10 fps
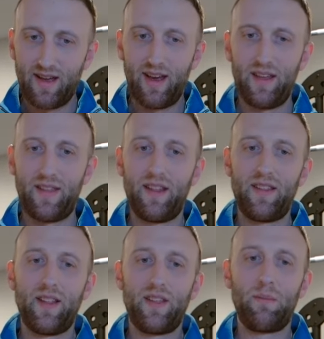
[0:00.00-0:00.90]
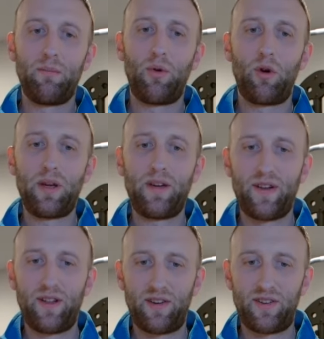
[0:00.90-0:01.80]
And then the more we
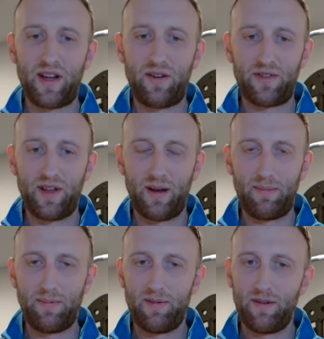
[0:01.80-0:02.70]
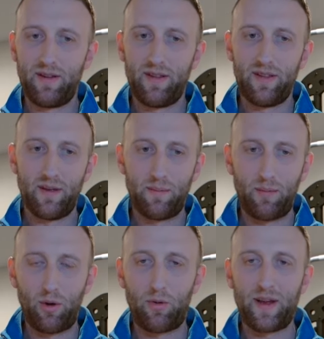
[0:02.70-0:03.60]
fill ourselves up, the
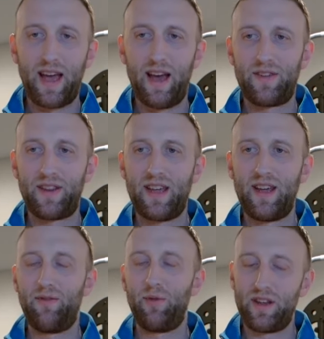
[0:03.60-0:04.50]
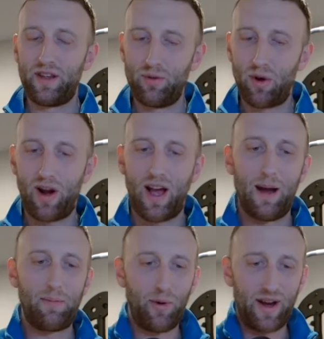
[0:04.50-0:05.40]
more we have to give. When you are
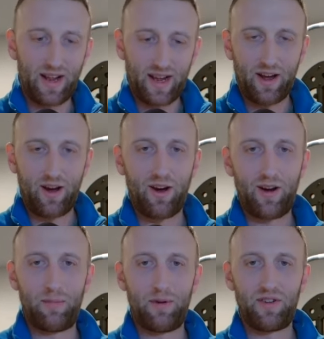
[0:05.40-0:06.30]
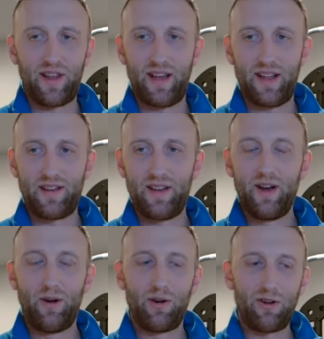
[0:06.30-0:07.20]
operating at 100%,
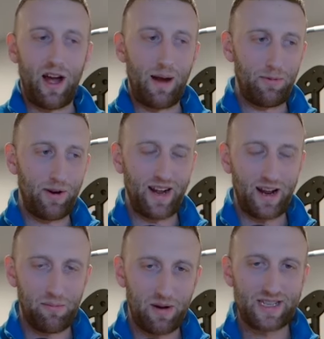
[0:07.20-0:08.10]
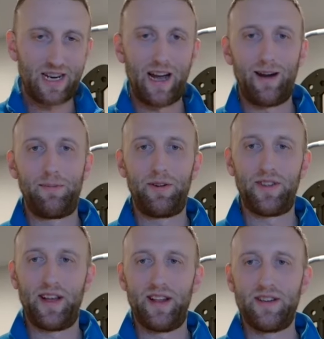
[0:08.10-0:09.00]
or you're operating at a much higher
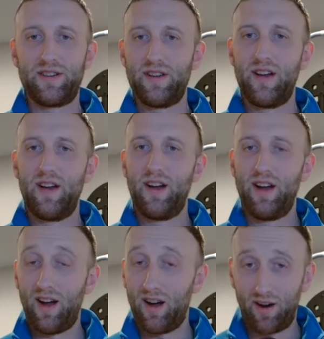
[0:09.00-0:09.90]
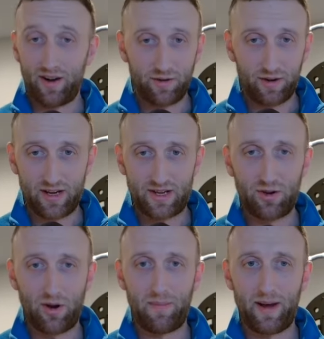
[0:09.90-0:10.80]
percentage, are you going to
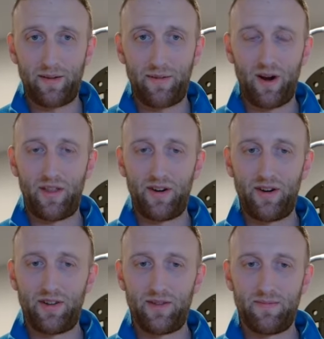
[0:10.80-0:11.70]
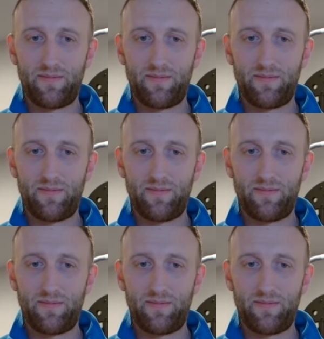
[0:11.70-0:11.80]
show up better for others?